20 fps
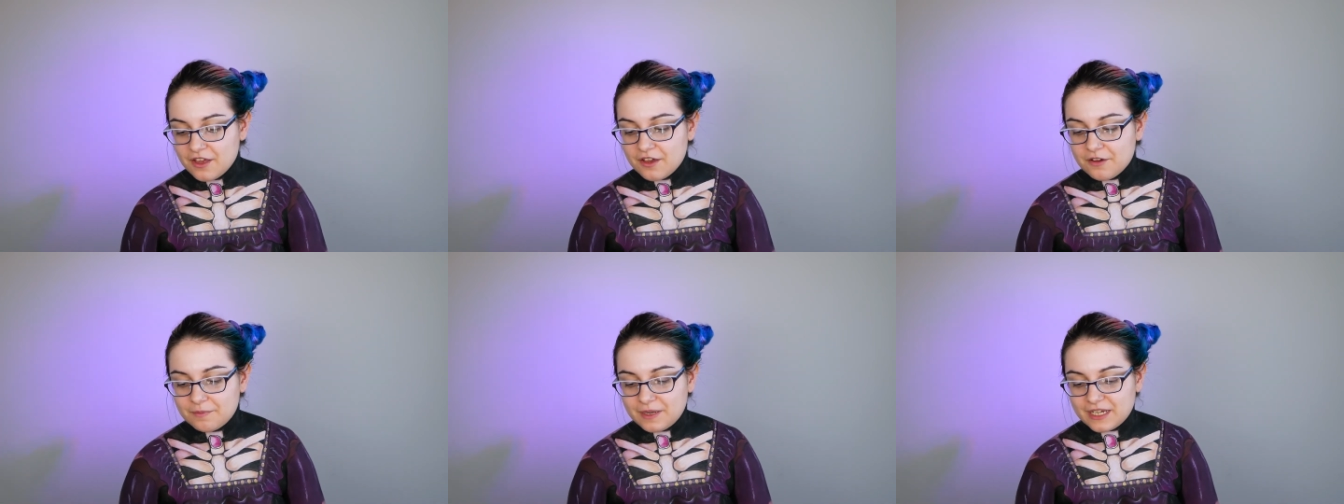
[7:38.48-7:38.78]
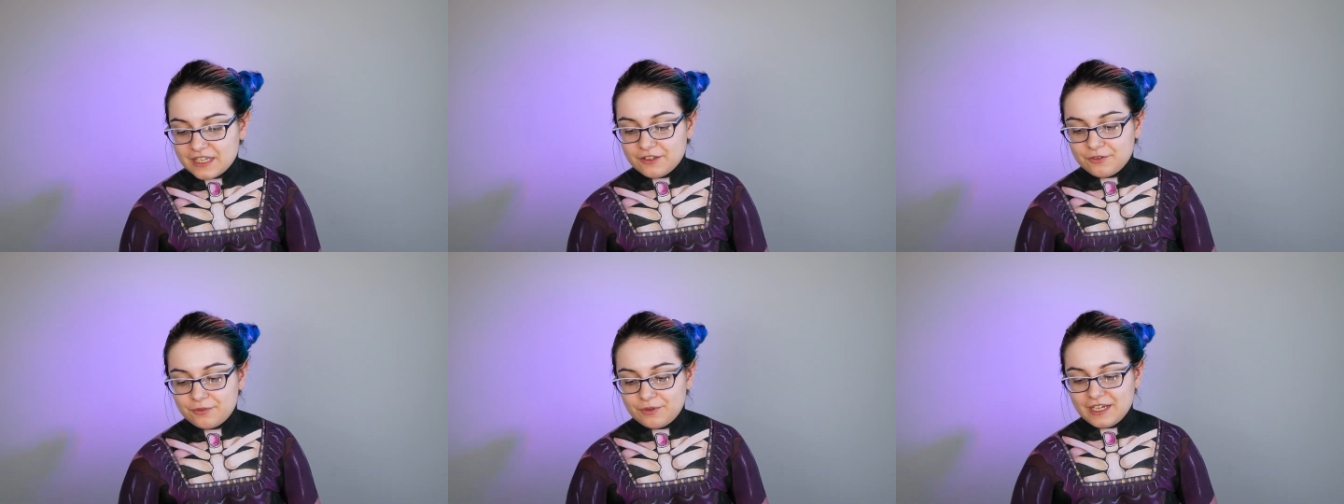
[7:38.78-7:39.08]
By
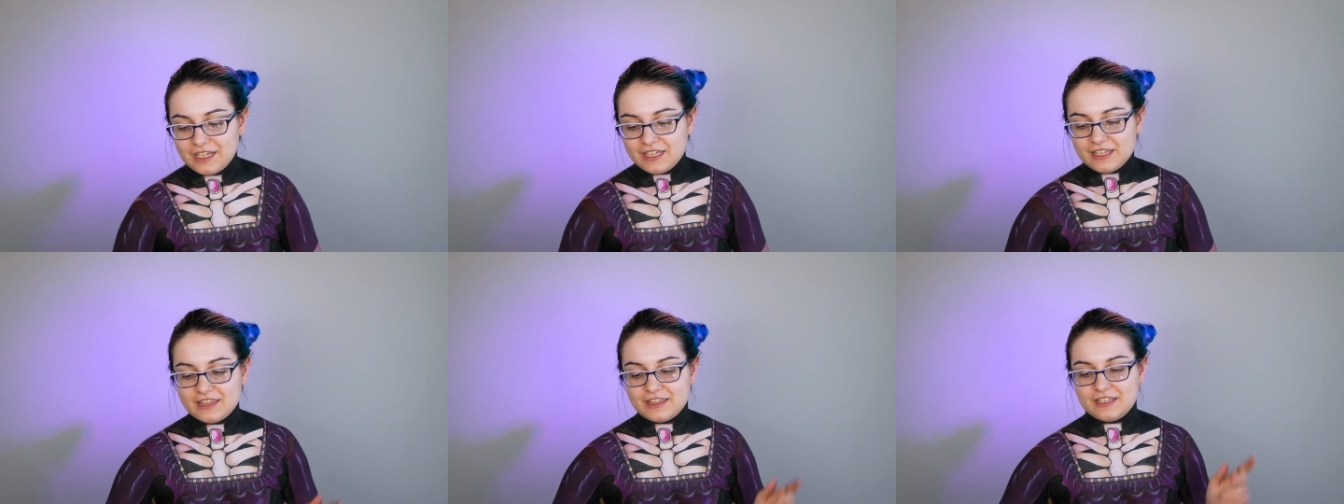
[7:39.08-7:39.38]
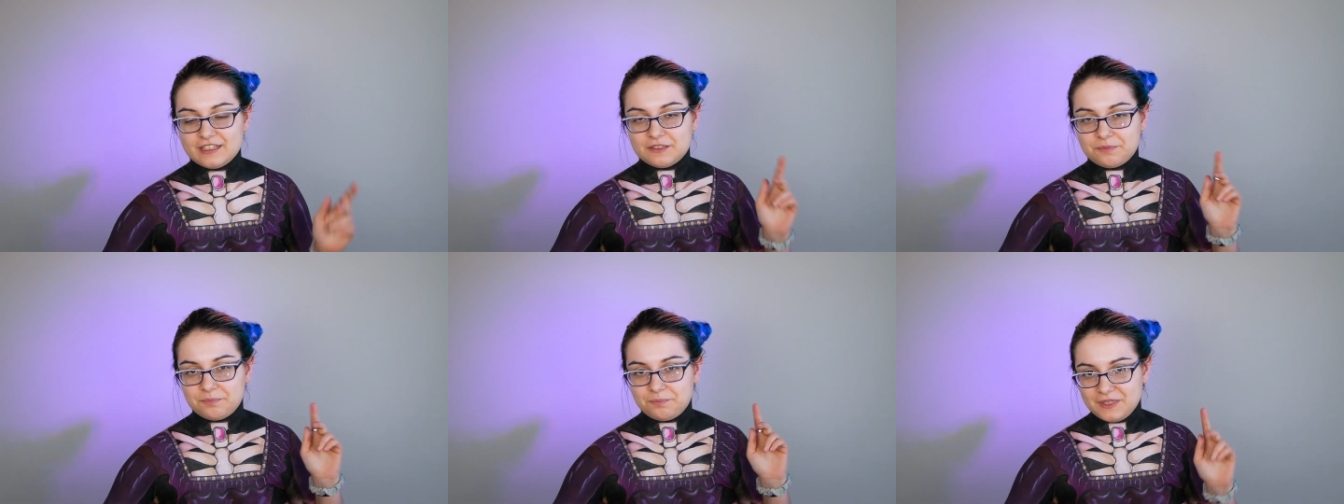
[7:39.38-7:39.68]
the way,
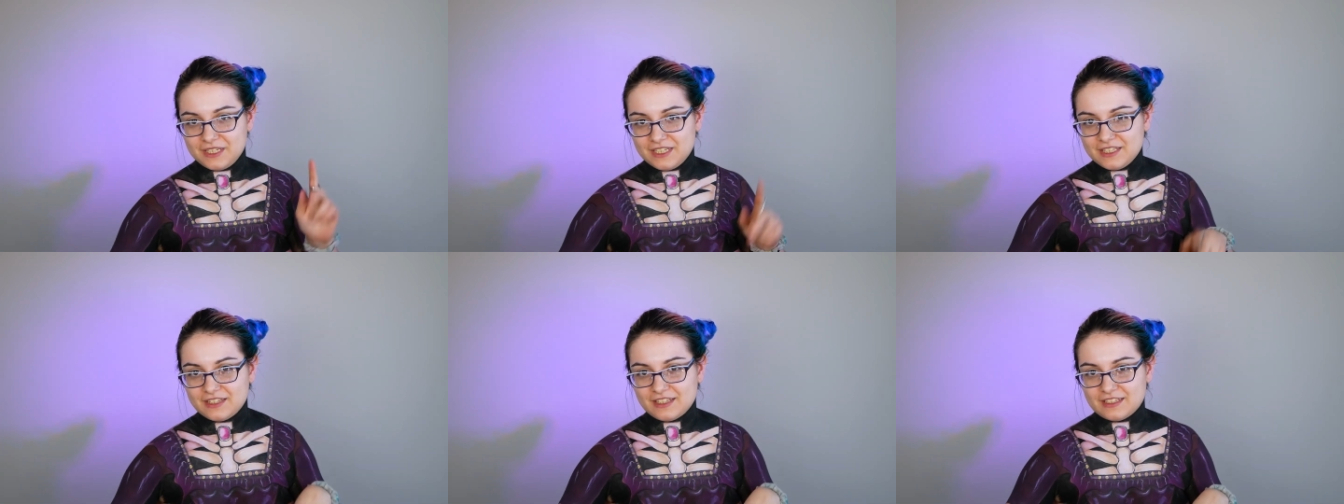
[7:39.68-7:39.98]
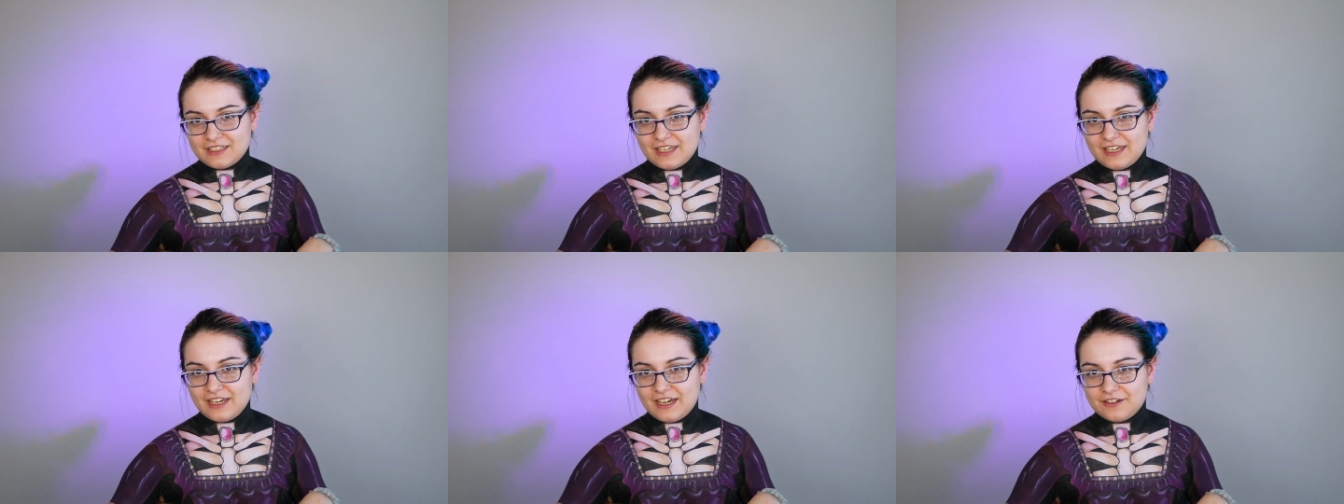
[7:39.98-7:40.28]
that pink that
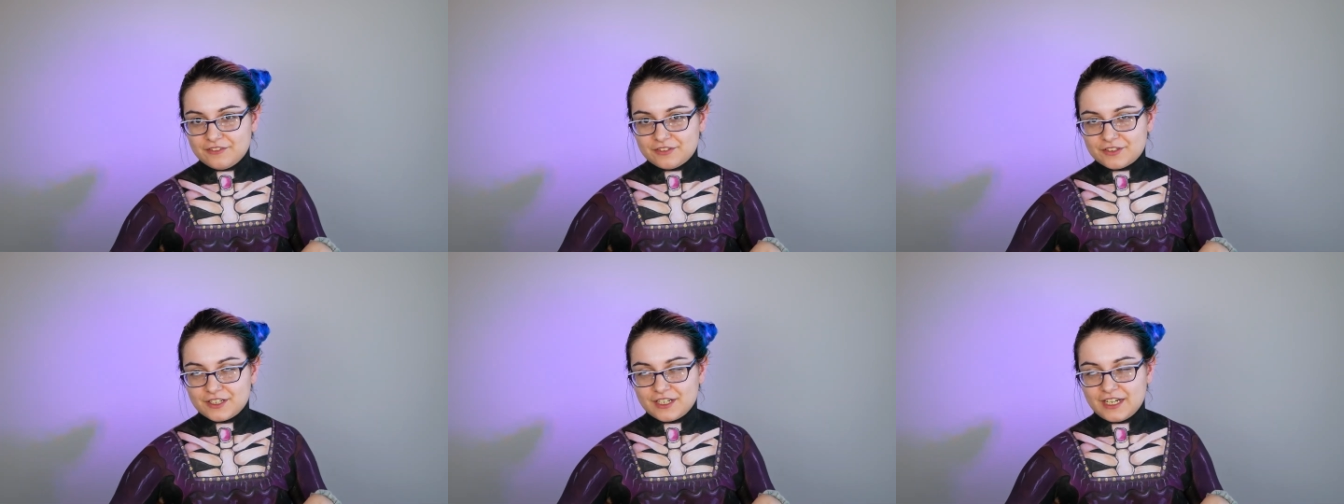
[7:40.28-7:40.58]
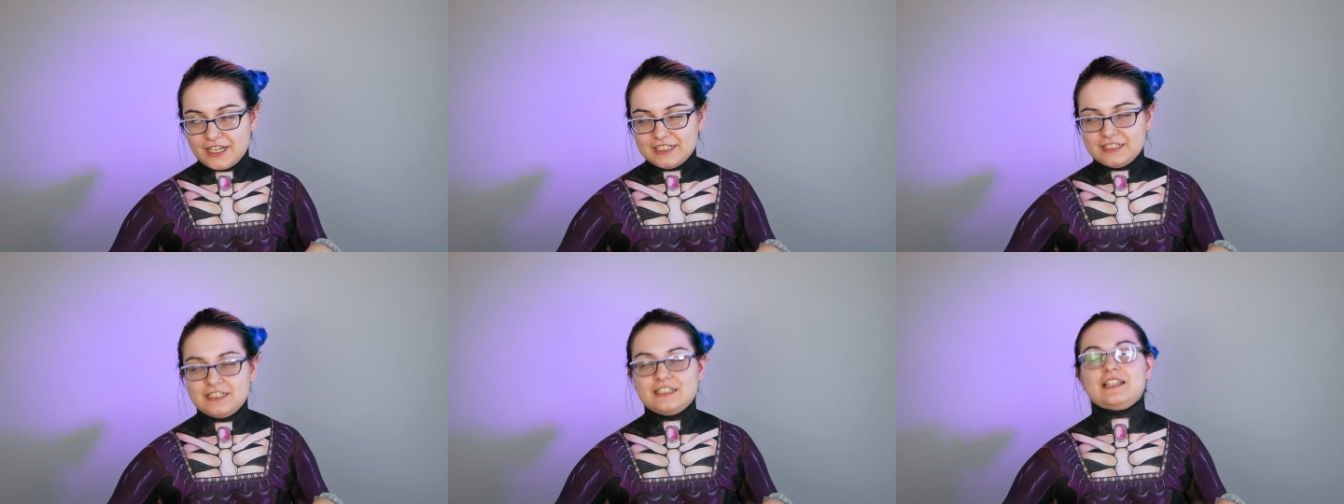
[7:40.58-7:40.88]
I have
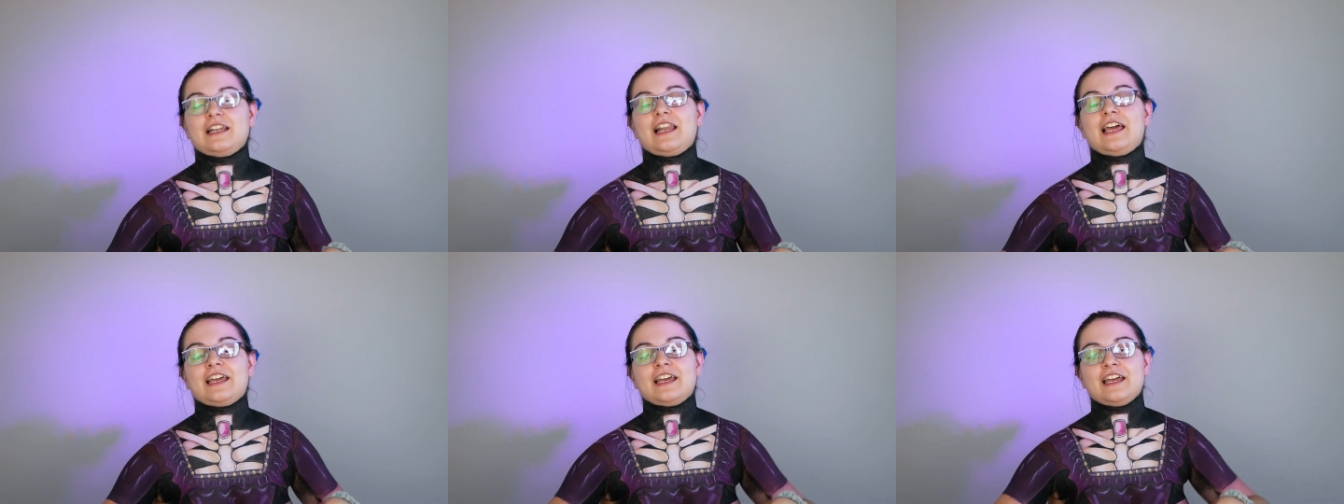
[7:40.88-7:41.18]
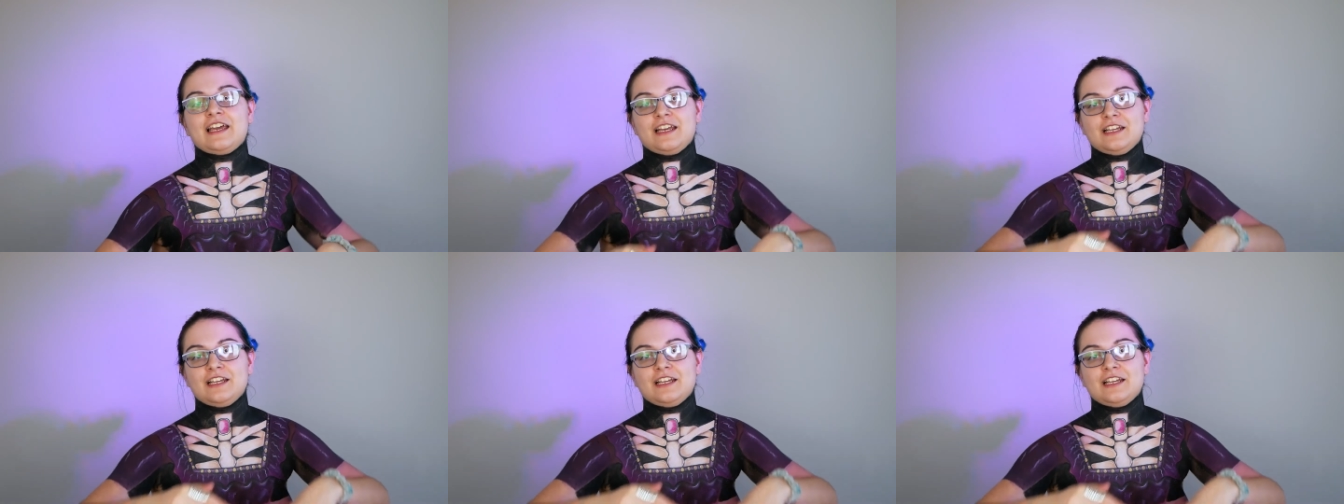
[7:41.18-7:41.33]
created, like,